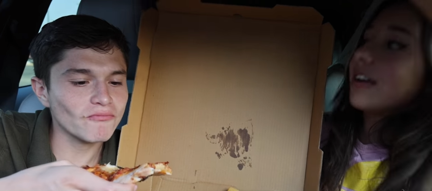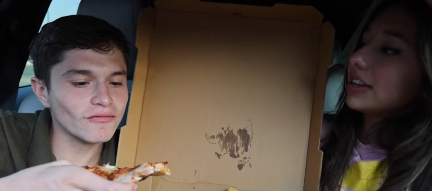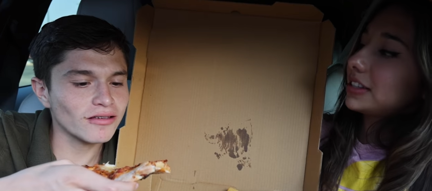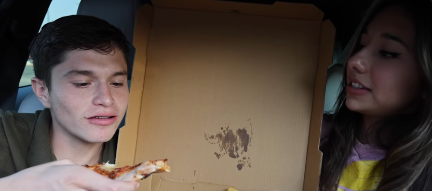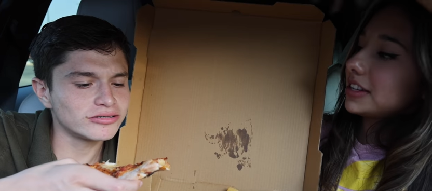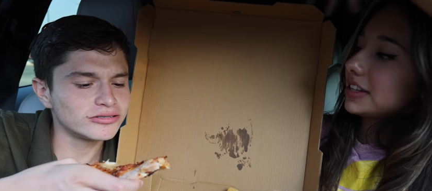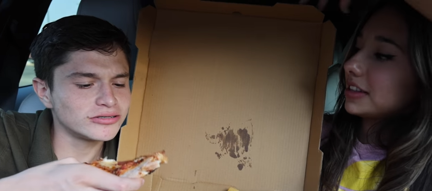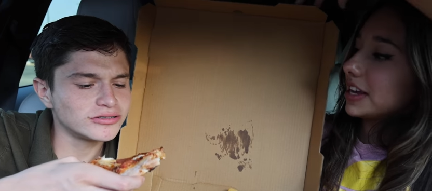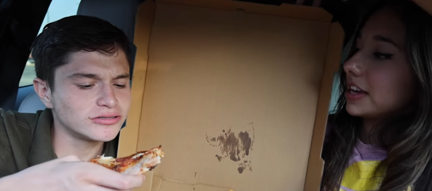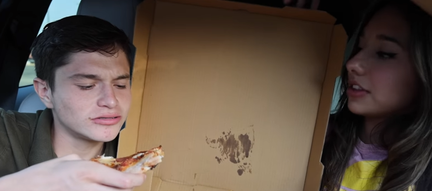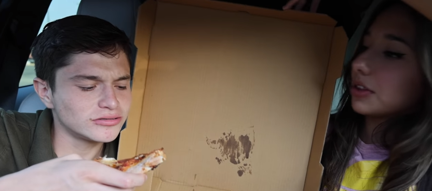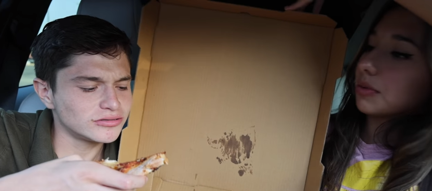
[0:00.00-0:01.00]
Speaker 1: honestly
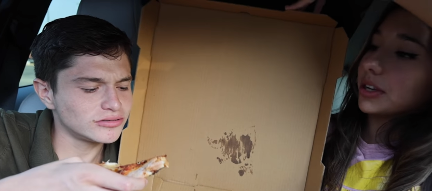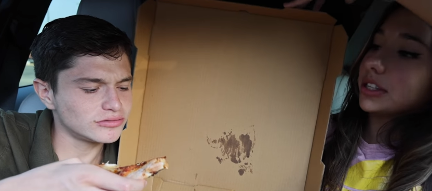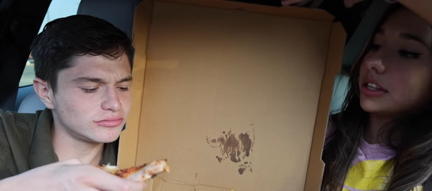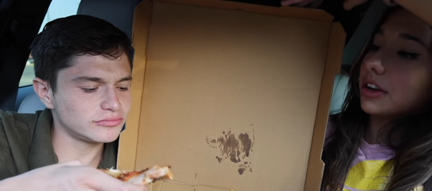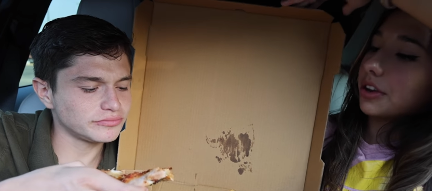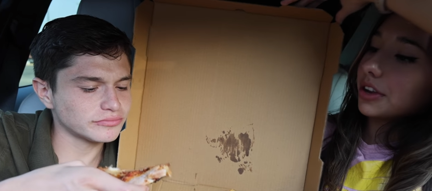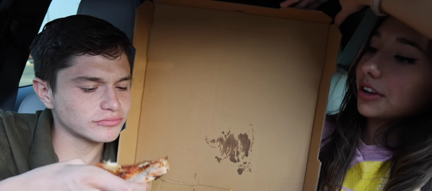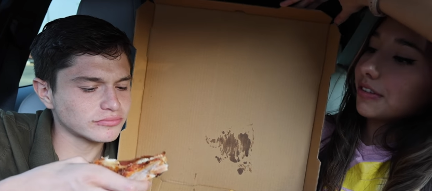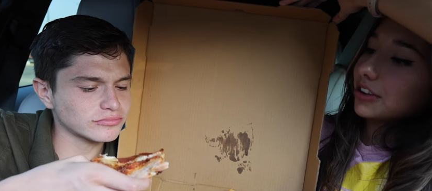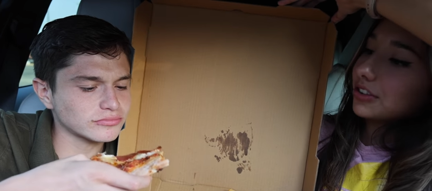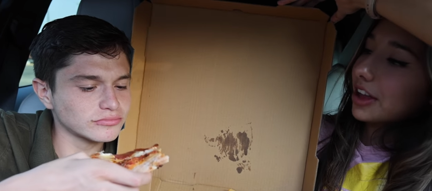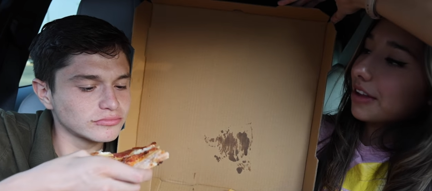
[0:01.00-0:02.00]
think the reason, are you gonna finish
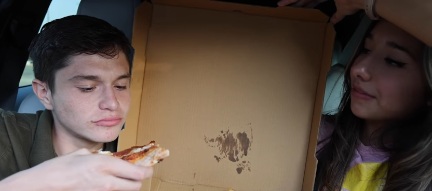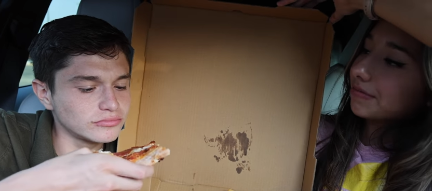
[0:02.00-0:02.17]
that?